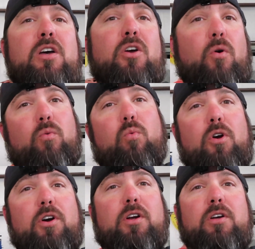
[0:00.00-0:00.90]
Go to
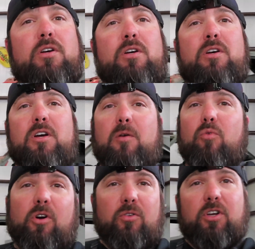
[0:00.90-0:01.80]
work, come
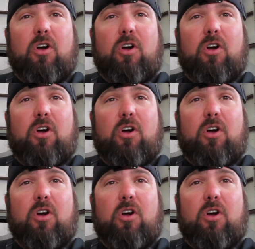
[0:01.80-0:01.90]
work on the